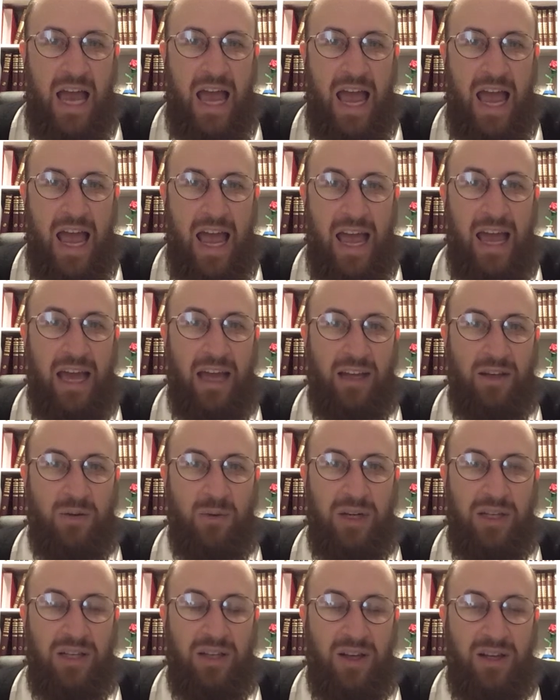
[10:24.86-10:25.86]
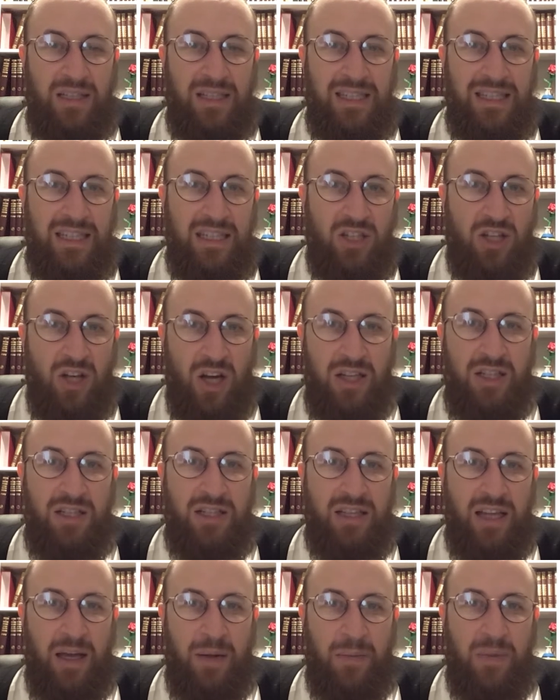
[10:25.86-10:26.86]
And what he does is he judges
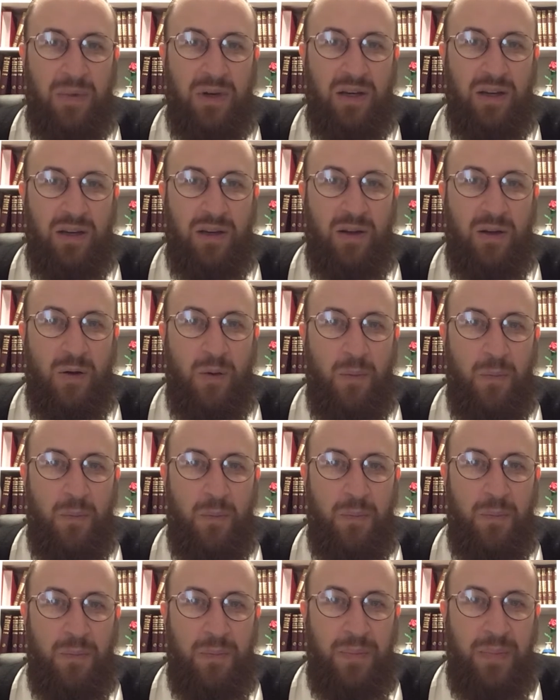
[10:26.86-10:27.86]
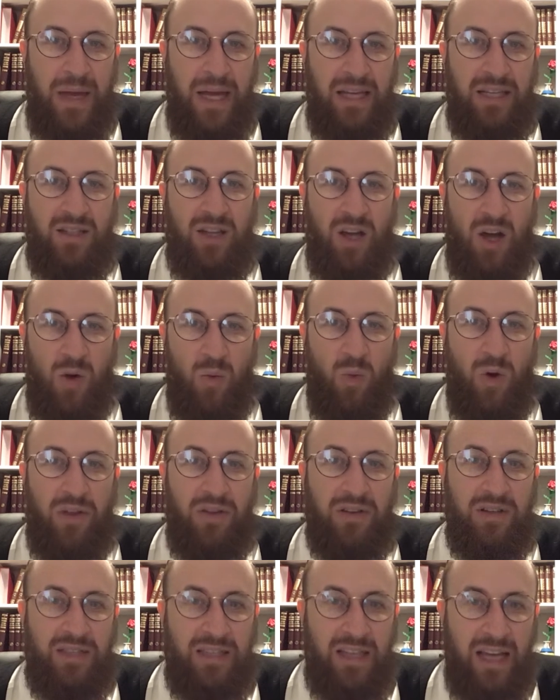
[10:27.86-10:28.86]
them based on what
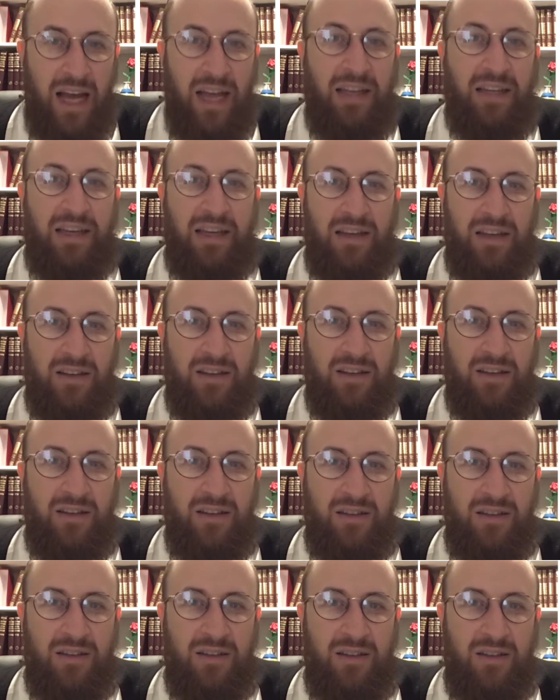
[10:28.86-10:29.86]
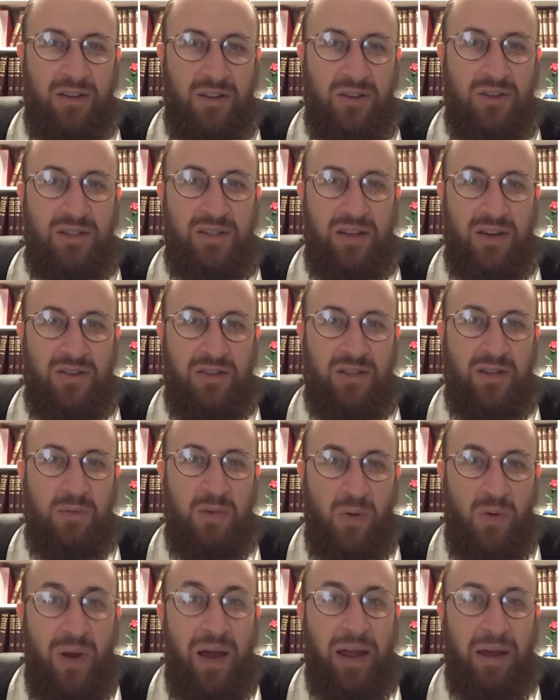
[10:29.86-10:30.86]
the tzaddik considers to be
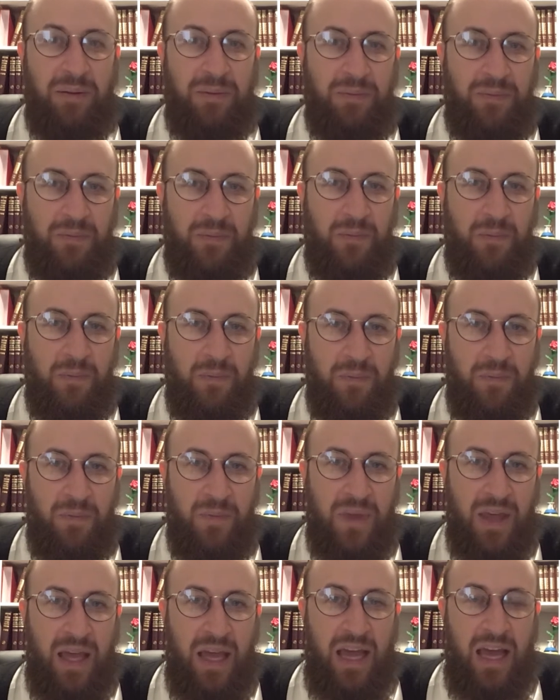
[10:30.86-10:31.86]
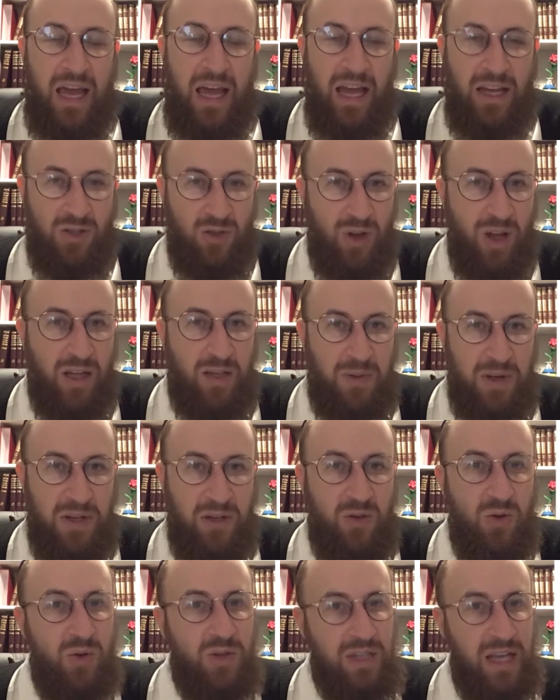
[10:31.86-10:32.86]
right. And so I'll explain
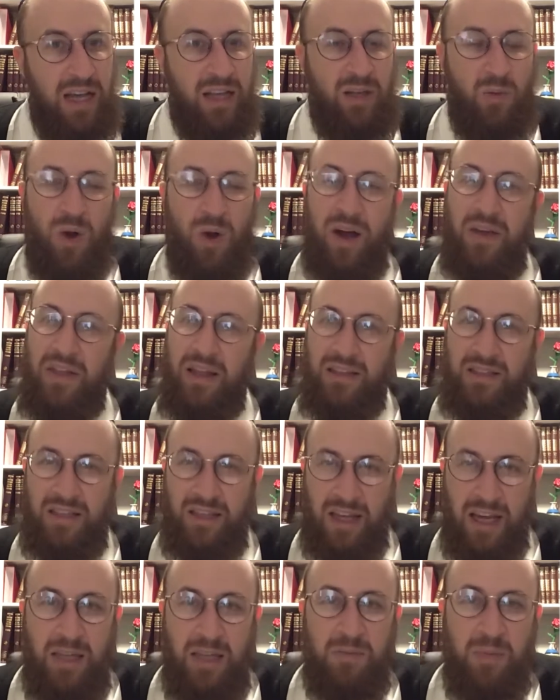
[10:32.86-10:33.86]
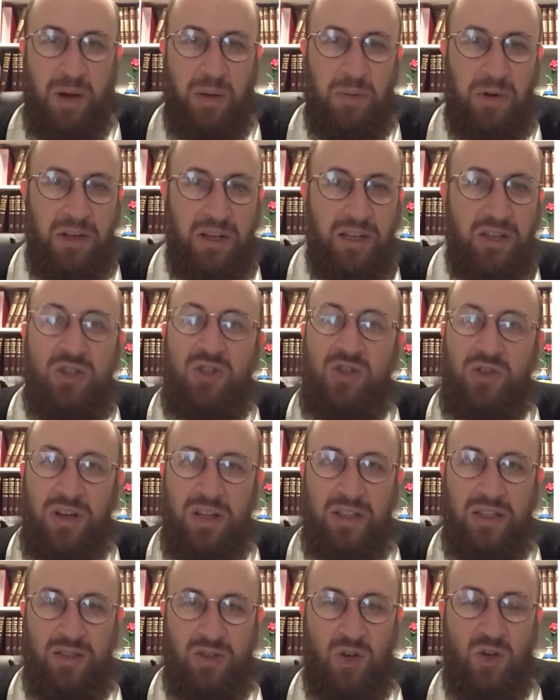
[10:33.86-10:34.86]
to you exactly why that's the case, but I'm going to illustrate
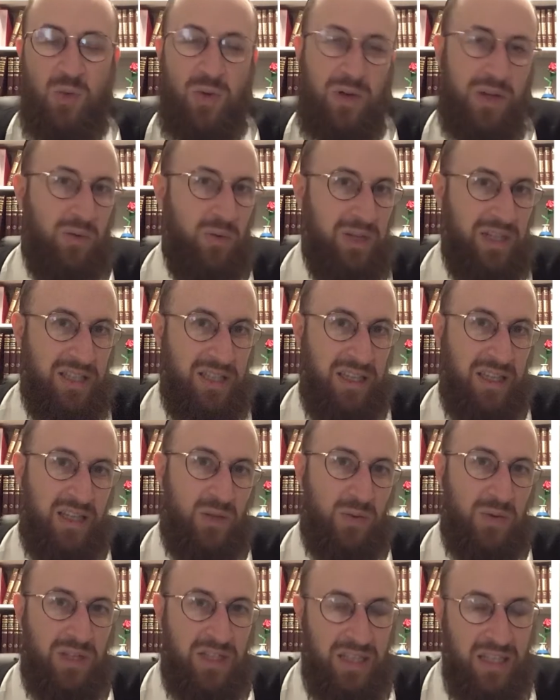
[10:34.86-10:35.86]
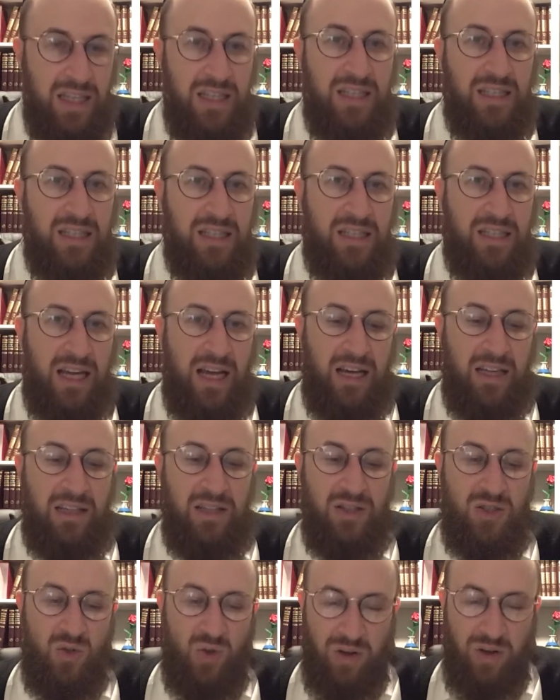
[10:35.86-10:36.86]
this, show you where we see this. We see this exactly in
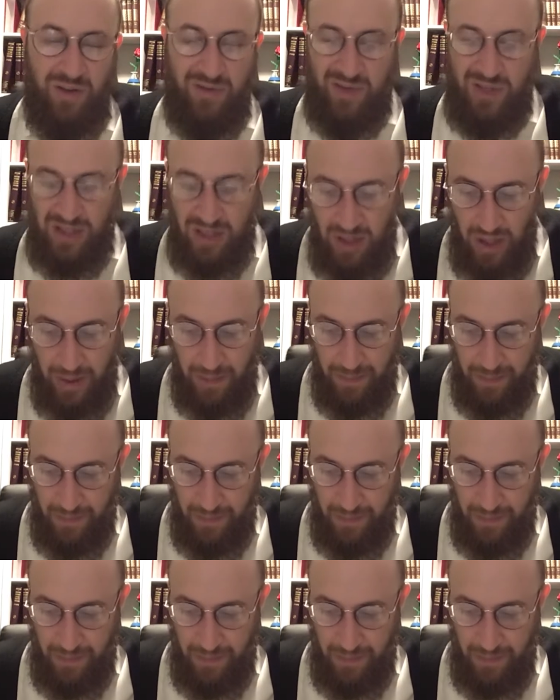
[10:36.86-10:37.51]
the story of Saddam.